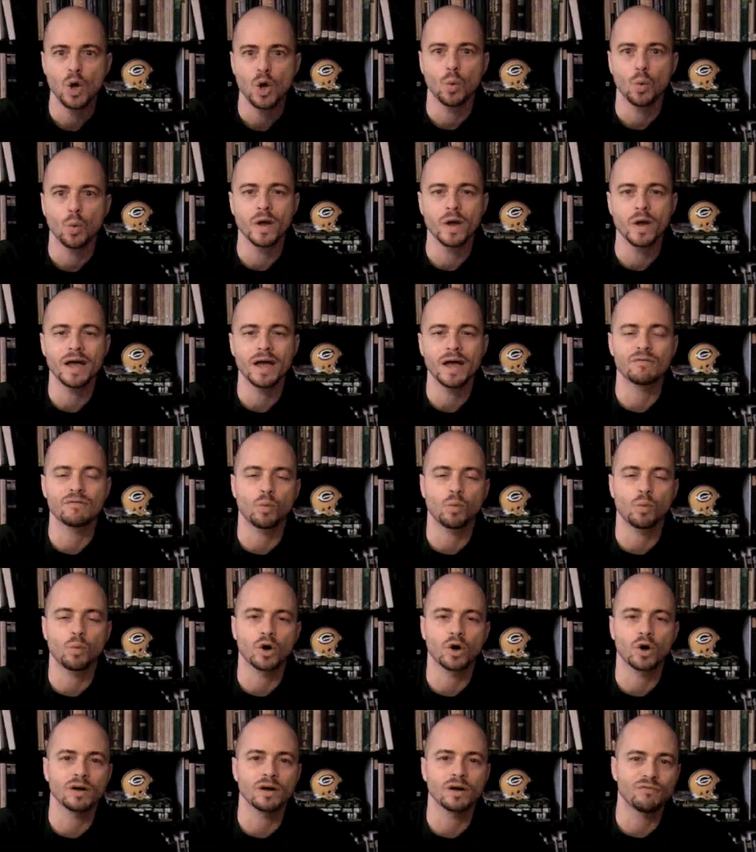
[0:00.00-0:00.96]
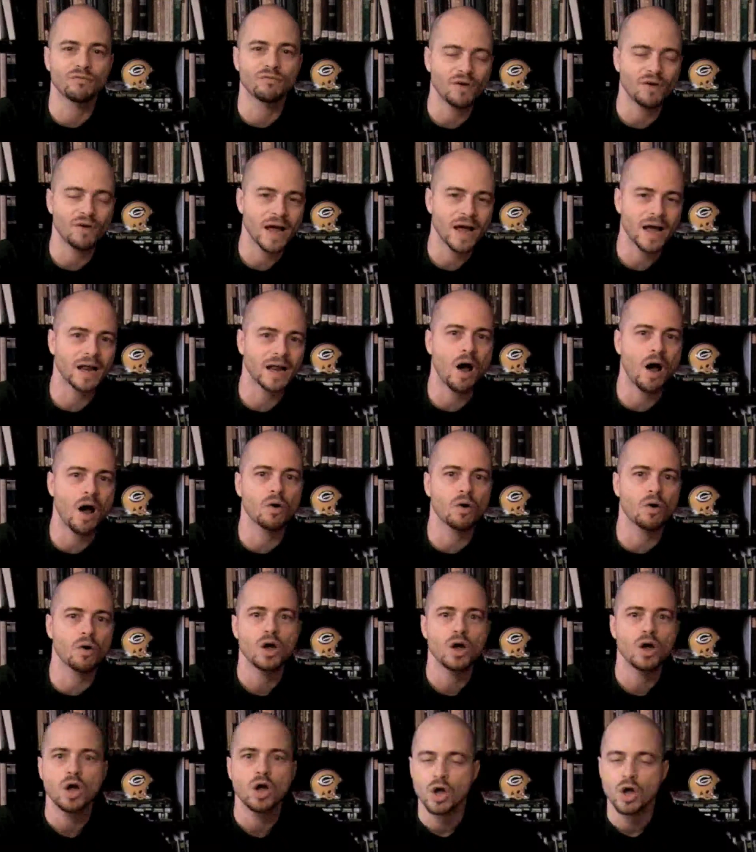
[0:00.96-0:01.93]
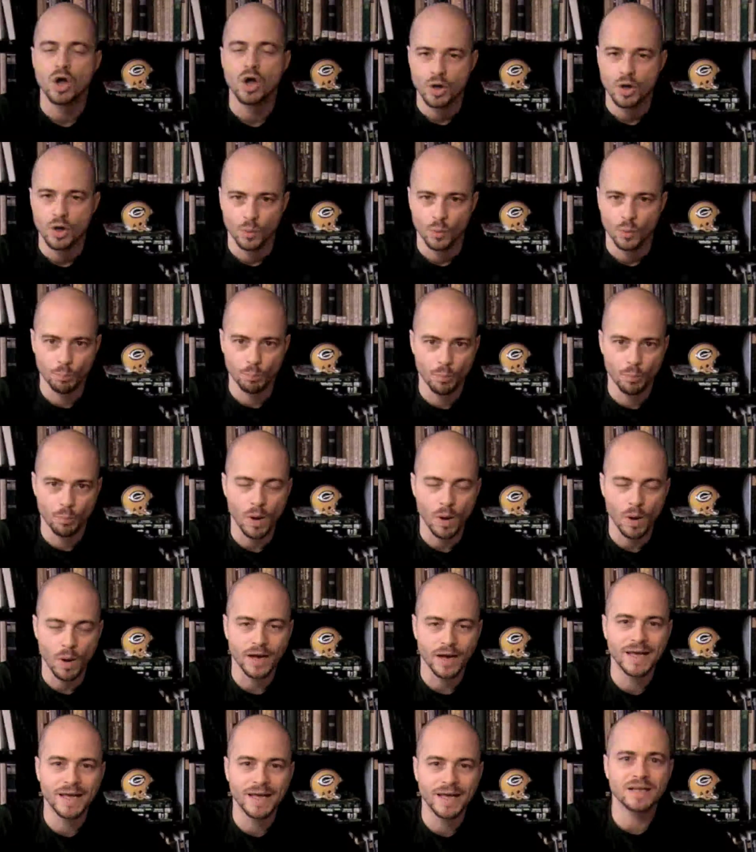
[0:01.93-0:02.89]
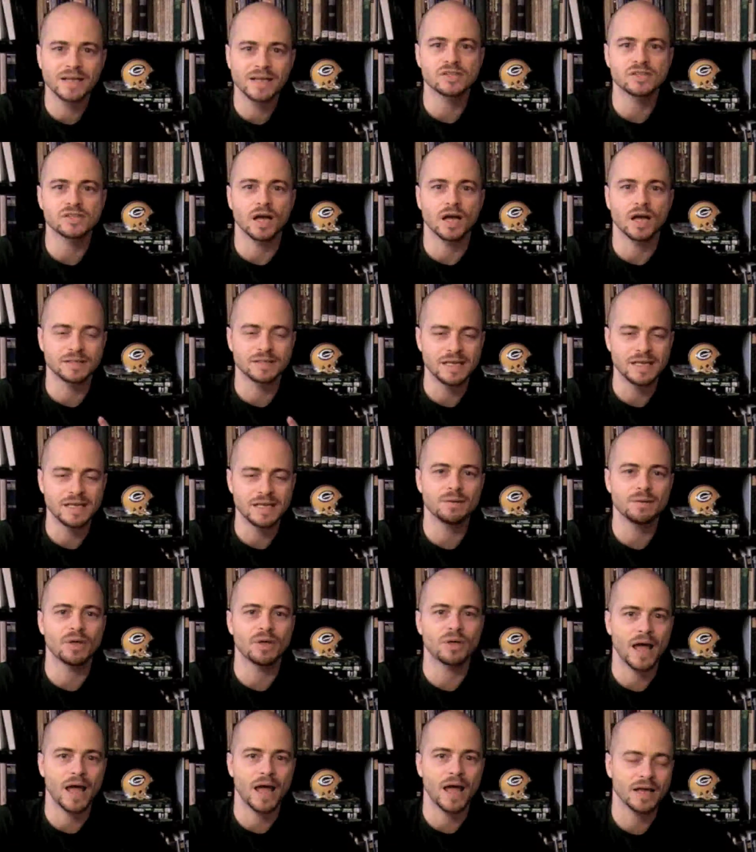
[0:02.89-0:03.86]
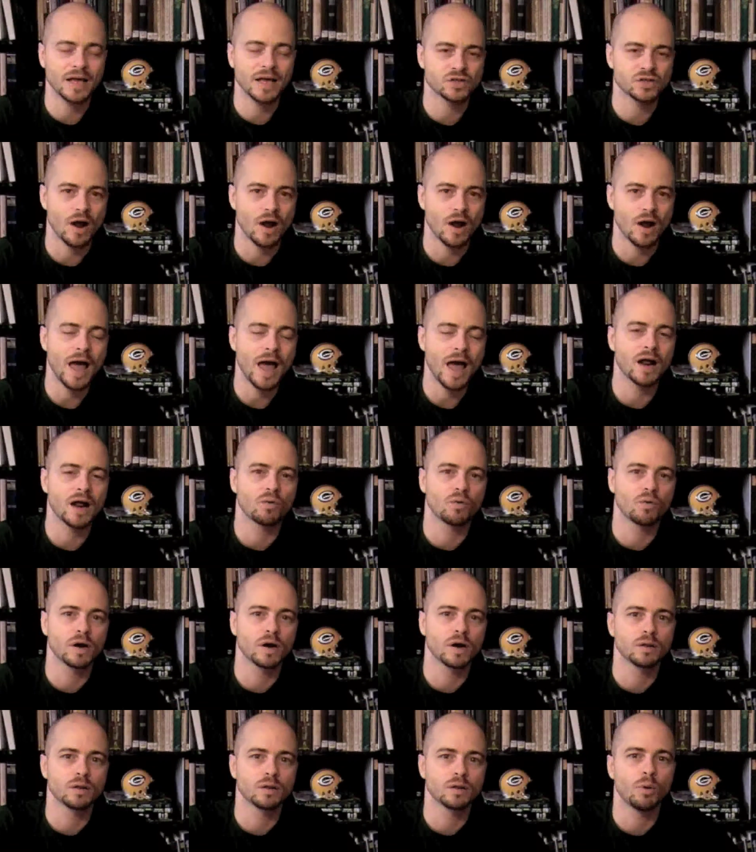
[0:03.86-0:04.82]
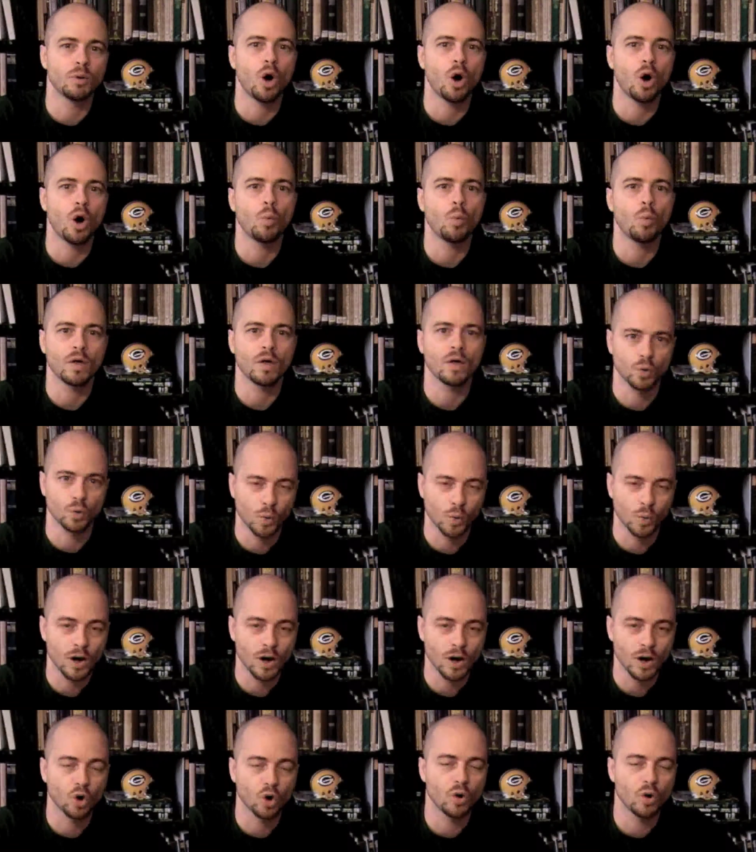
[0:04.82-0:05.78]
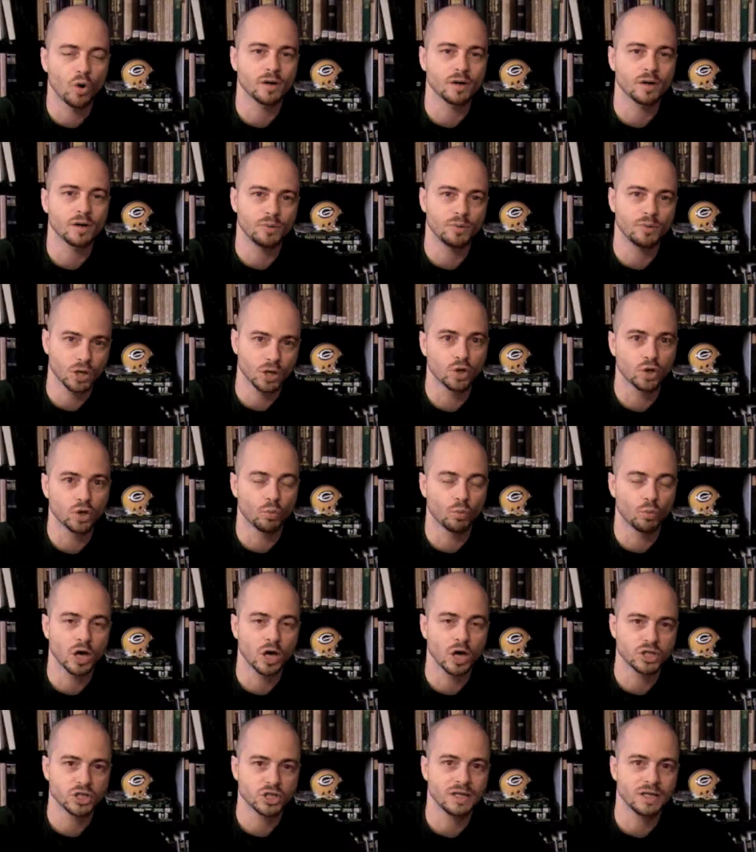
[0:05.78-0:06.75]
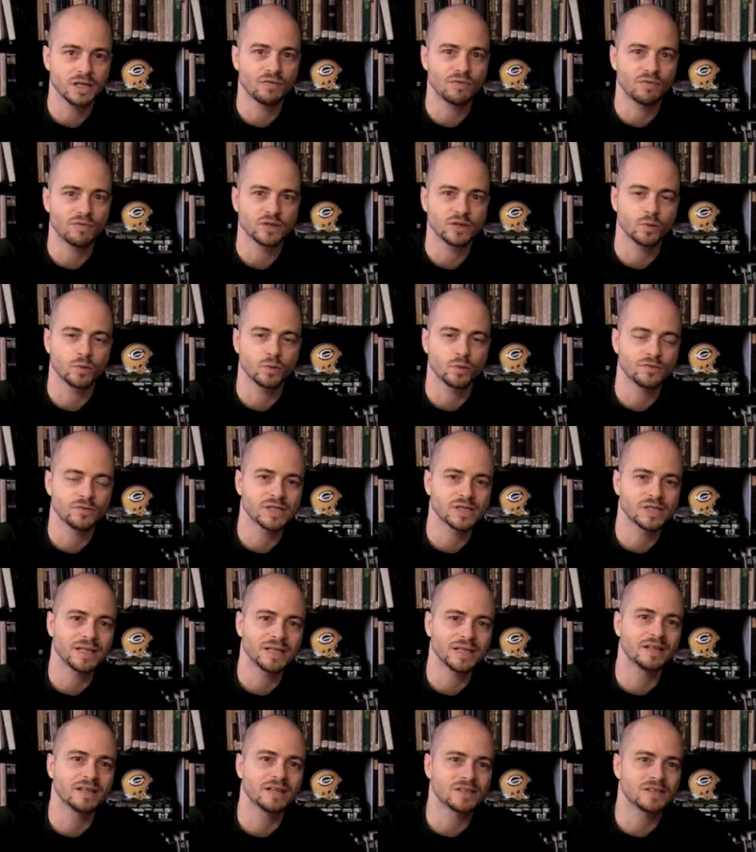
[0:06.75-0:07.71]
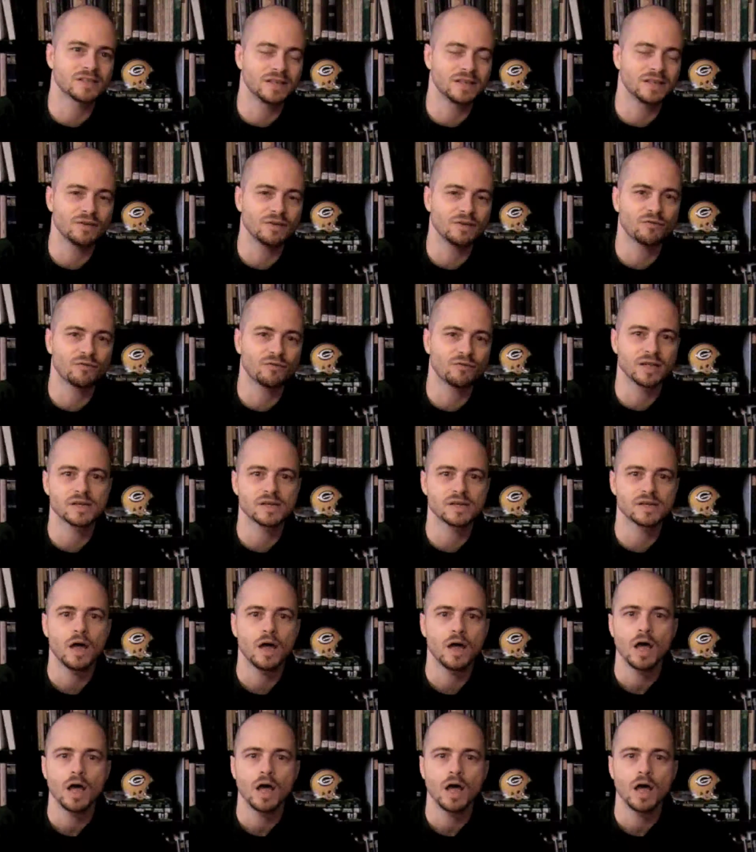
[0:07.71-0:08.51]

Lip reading: We're going to find out against a team that hangs their hat on running the ball whether we are going to be a good rush defense. We've seen this defense